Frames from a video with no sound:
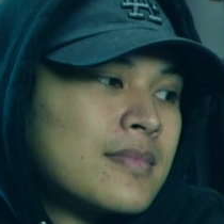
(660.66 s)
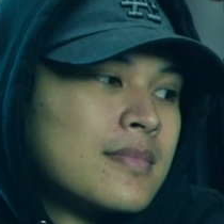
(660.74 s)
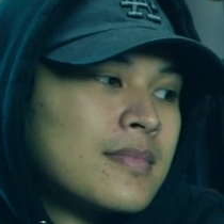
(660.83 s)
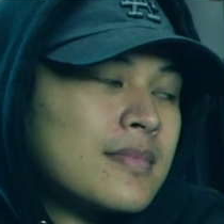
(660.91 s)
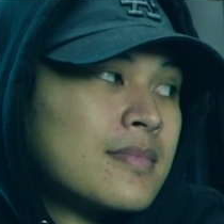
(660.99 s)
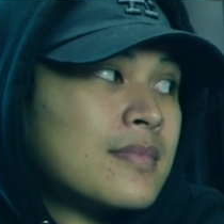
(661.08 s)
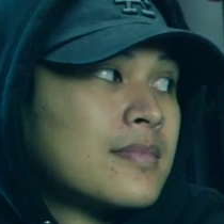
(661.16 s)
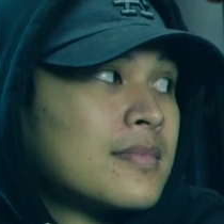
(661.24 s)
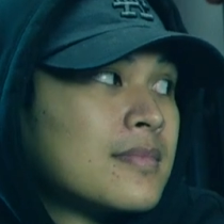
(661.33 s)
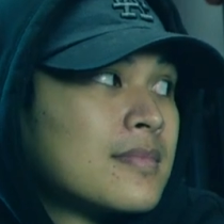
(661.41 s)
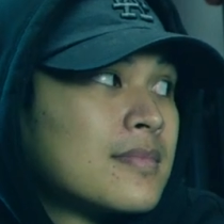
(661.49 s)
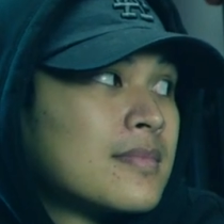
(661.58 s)

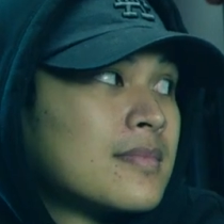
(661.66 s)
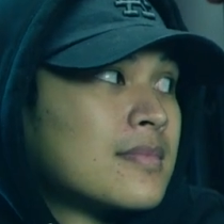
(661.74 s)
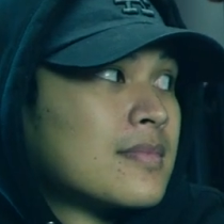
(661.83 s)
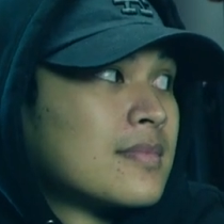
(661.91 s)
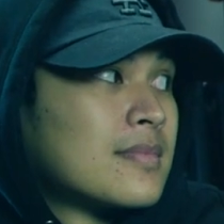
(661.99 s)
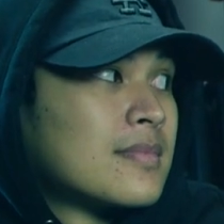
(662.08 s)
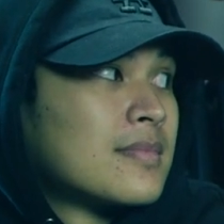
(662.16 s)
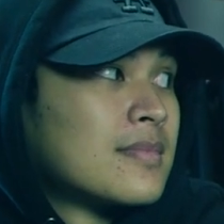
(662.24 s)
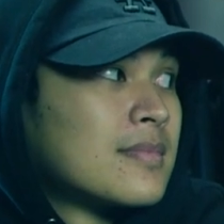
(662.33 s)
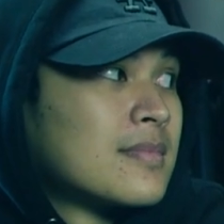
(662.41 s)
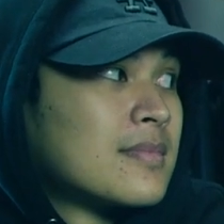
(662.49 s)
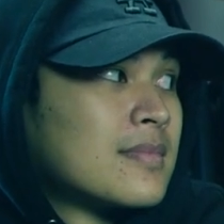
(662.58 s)

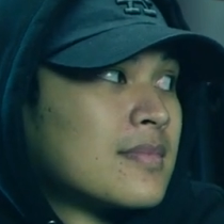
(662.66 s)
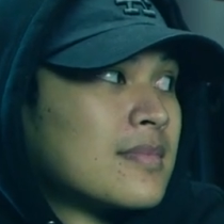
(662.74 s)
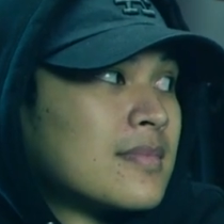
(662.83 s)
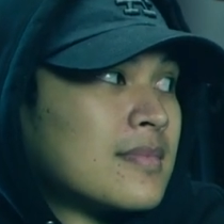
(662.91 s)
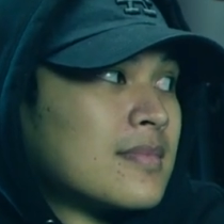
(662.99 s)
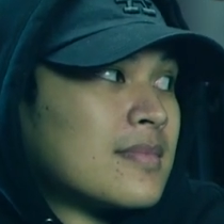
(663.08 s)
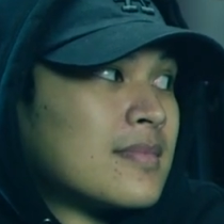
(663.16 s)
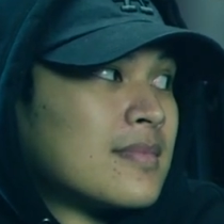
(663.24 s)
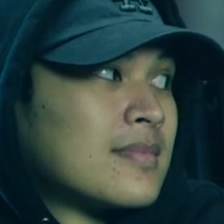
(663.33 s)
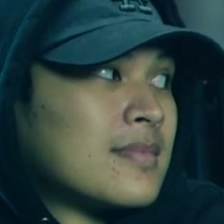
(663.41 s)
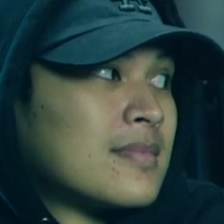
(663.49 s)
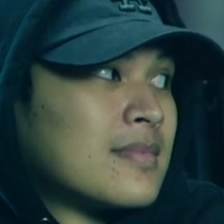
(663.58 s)

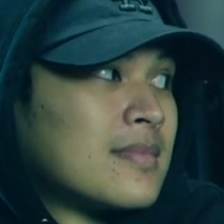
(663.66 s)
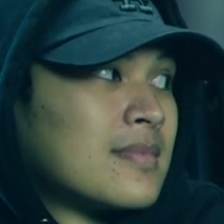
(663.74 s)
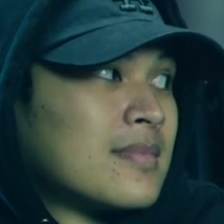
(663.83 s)
(silent)